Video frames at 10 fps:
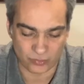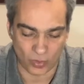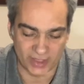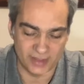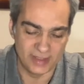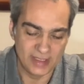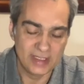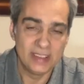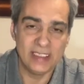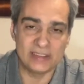one.
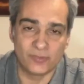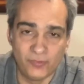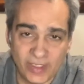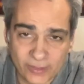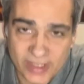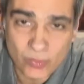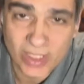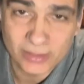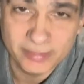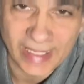It's very
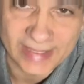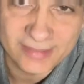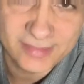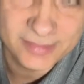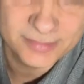well made.